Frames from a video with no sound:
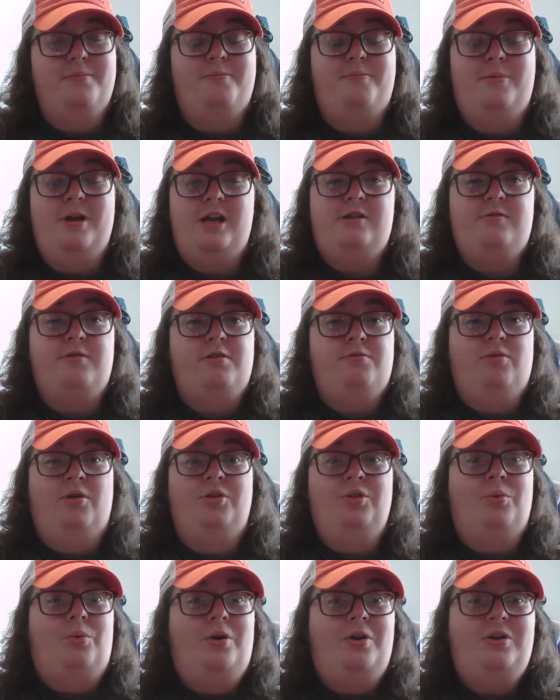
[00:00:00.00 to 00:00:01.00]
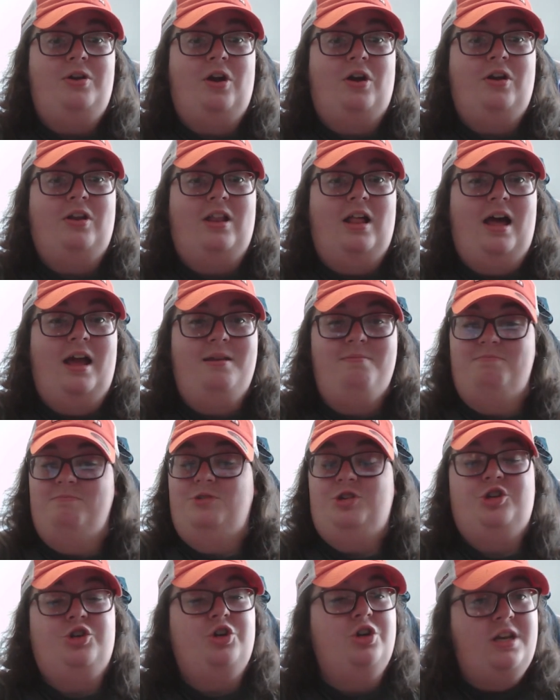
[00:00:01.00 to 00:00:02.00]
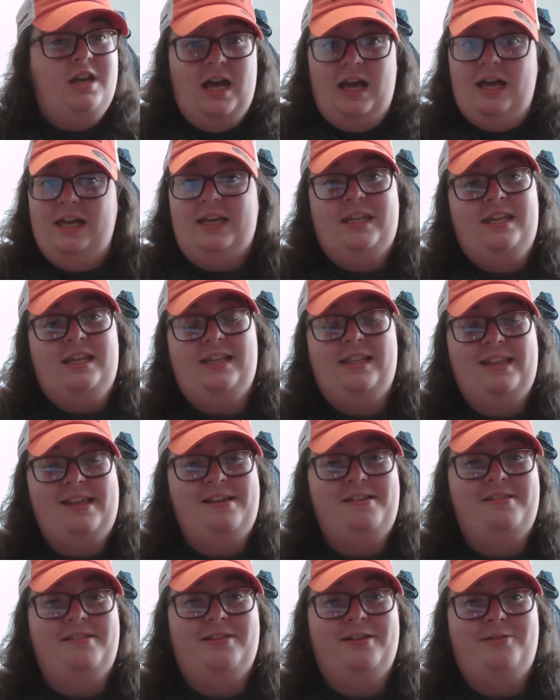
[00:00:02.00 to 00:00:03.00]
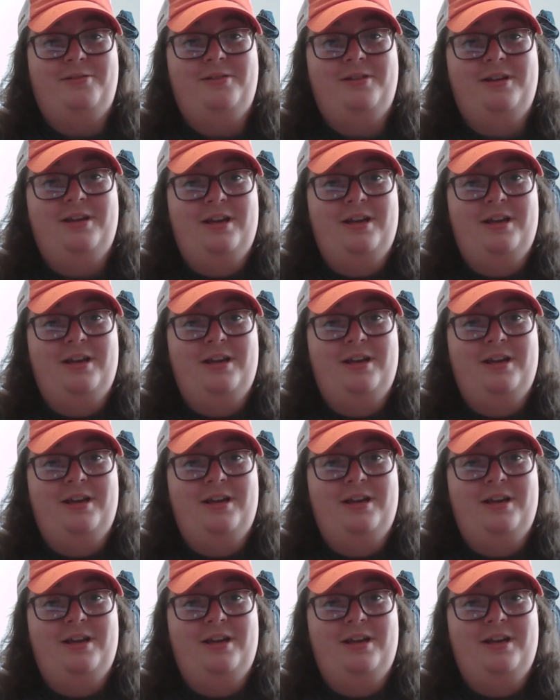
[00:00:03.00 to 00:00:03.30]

Patriots were on the 1-yard line, could not get in the end zone.